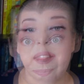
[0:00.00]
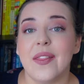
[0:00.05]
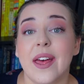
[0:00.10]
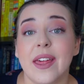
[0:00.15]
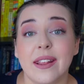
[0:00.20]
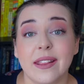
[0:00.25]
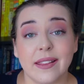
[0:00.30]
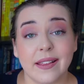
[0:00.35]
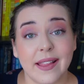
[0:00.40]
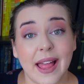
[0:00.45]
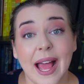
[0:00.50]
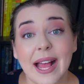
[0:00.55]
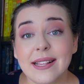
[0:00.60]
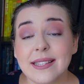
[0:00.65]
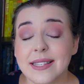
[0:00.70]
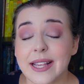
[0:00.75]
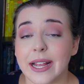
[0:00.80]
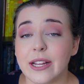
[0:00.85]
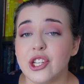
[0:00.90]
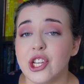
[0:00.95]
And then in the
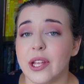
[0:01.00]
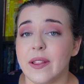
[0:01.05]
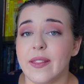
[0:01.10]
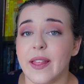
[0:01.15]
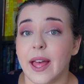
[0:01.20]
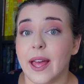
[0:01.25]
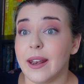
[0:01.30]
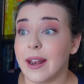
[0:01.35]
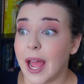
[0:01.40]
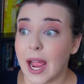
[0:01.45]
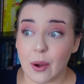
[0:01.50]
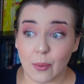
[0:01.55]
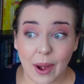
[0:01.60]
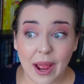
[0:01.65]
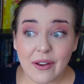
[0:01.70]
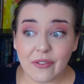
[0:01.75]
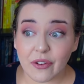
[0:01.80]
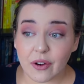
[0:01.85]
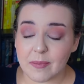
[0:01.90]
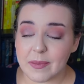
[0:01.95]
last section that I
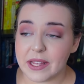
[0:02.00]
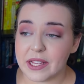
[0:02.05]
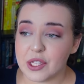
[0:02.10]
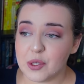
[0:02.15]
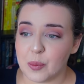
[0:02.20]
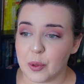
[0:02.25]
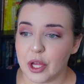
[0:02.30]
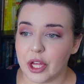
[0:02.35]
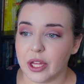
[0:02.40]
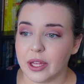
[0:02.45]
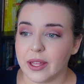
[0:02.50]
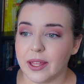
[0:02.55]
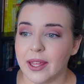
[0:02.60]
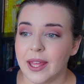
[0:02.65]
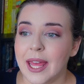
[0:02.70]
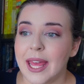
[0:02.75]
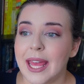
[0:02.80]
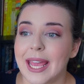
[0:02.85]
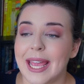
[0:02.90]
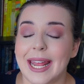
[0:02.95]
read from this book,